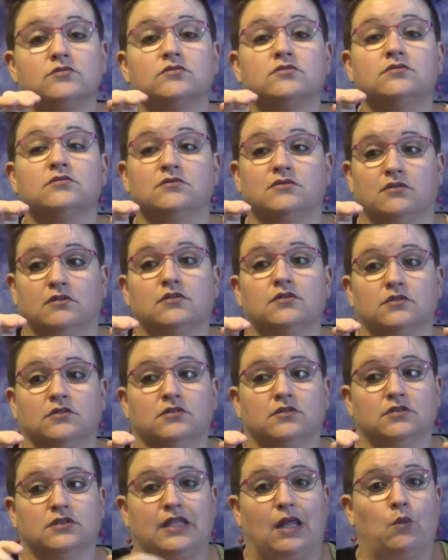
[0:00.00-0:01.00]
It's
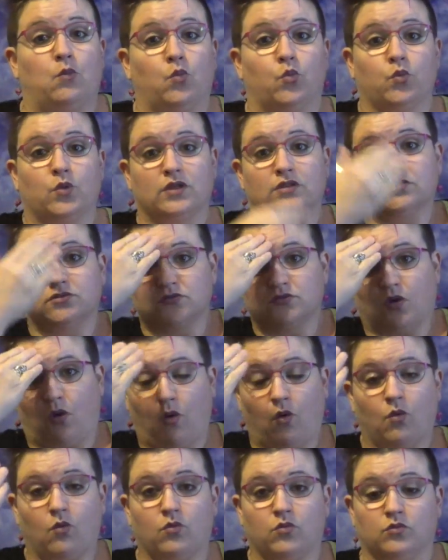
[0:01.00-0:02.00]
important
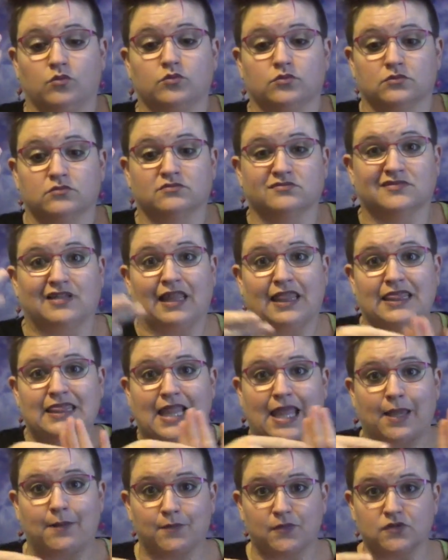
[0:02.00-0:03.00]
that we
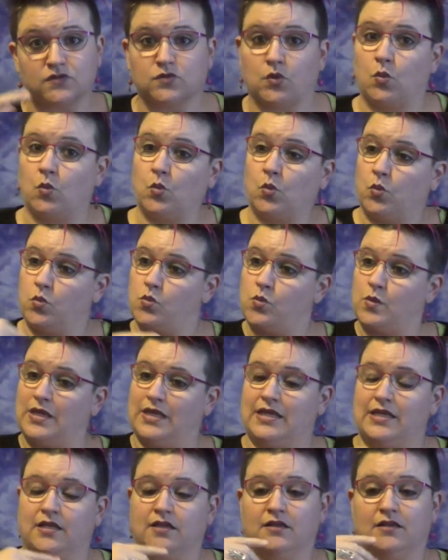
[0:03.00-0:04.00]
are aware of that
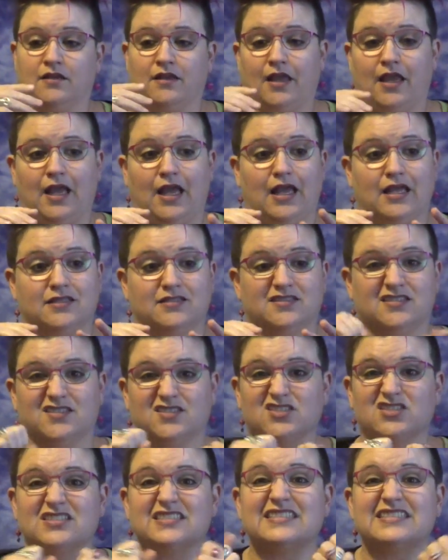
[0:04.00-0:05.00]
and we know the
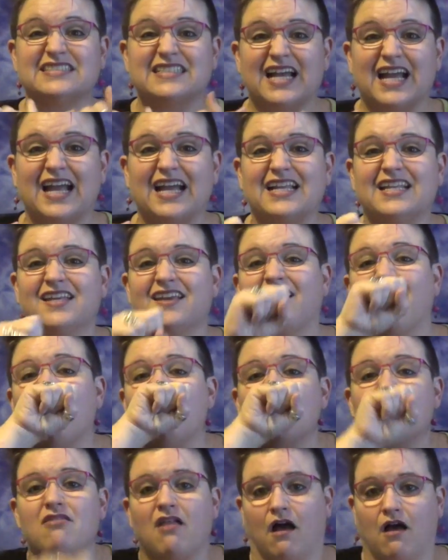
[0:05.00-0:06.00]
labels that are out there.
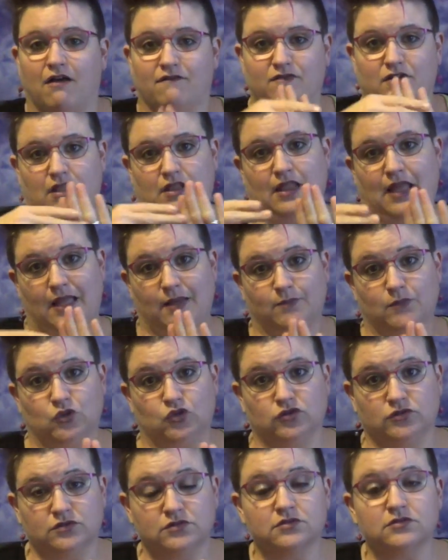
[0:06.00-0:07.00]
And
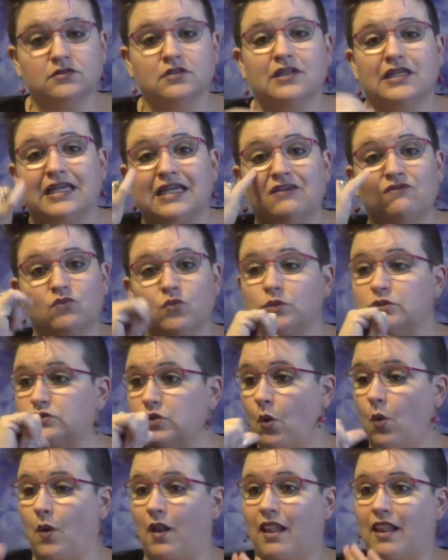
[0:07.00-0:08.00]
society loves
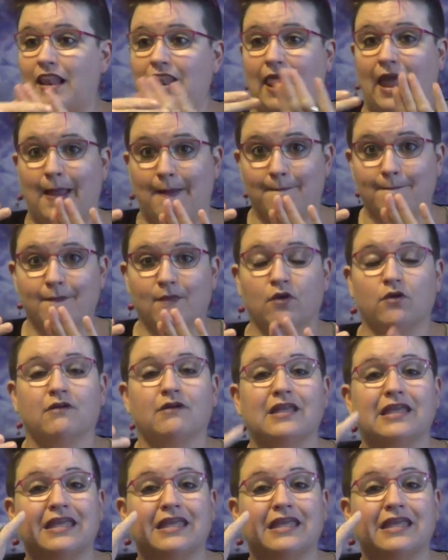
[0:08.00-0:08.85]
to label people.